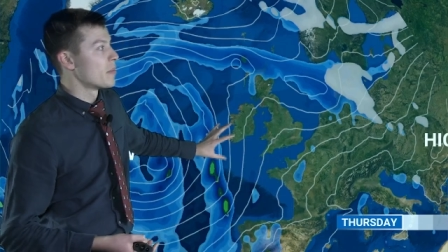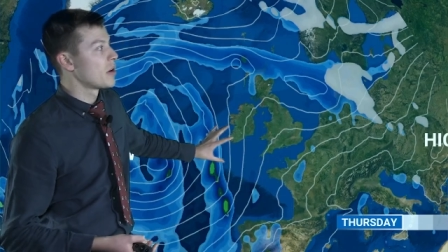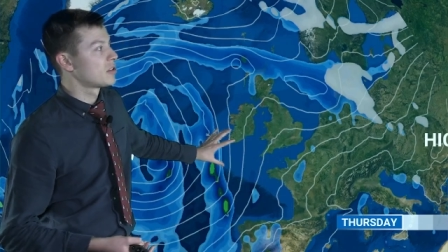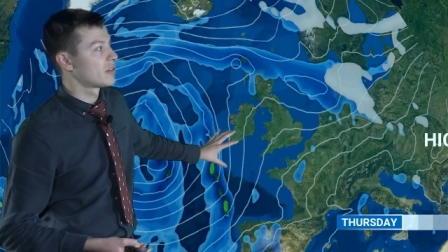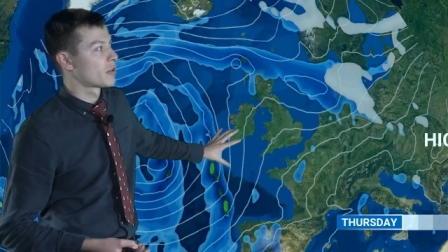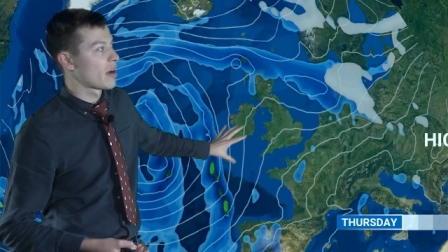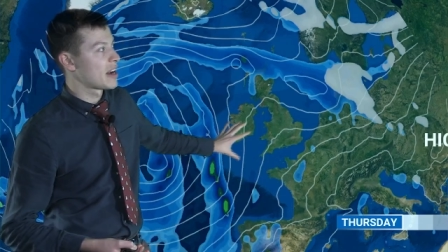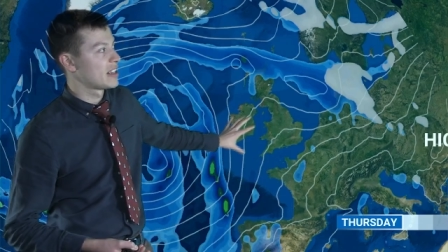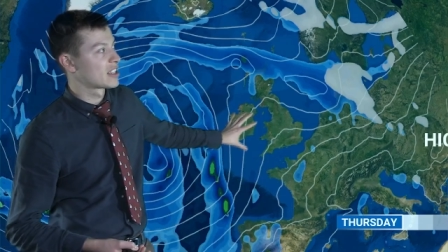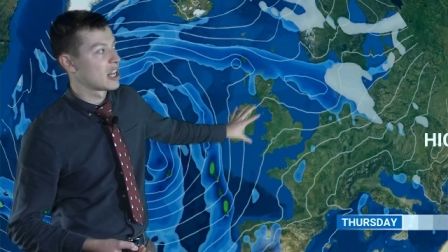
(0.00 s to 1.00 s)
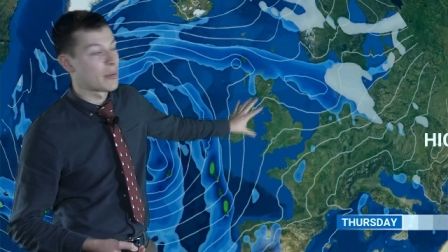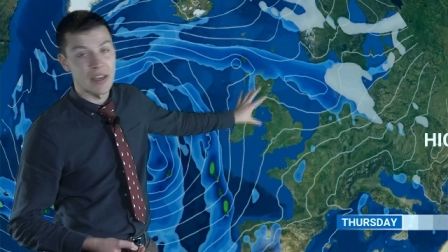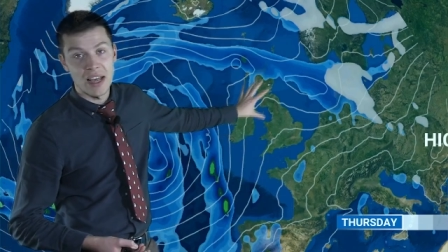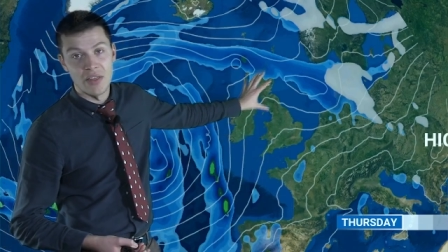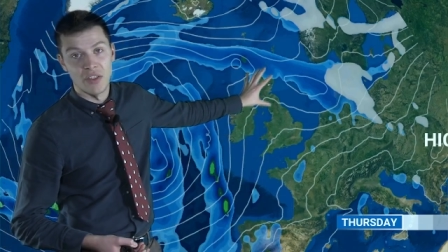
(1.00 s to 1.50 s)
Most of the rain is going to
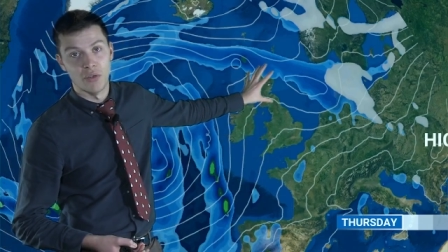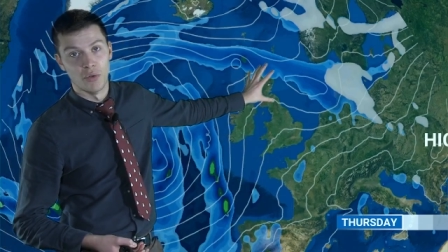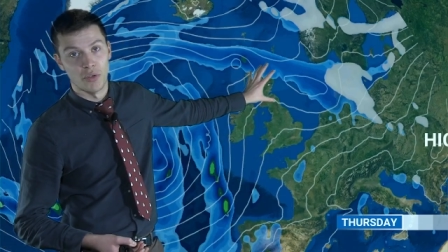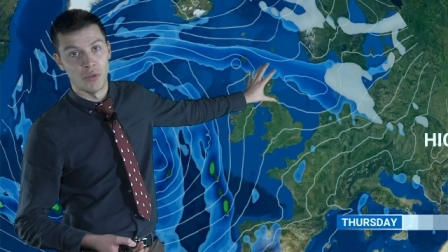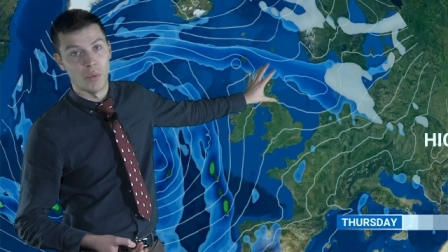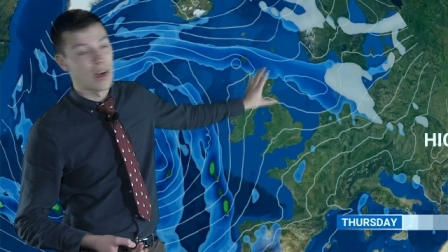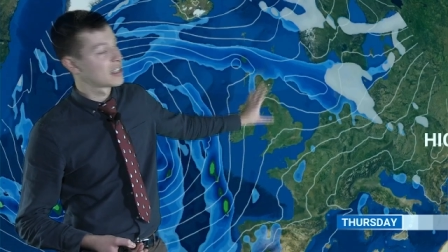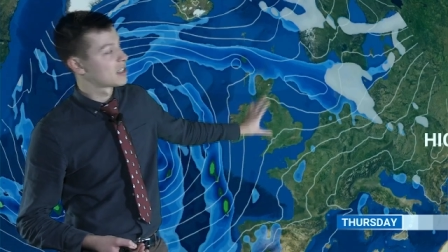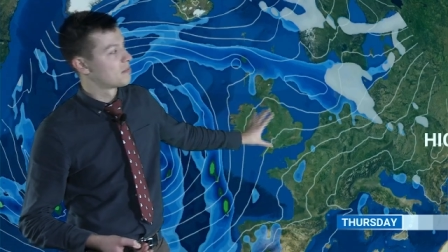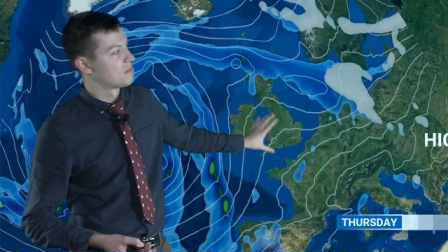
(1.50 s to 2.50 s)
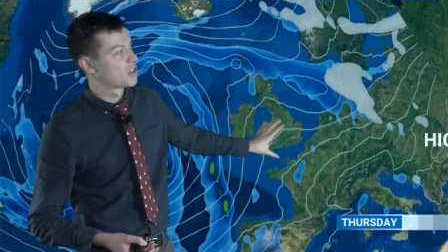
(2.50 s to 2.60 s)
be in the north and west.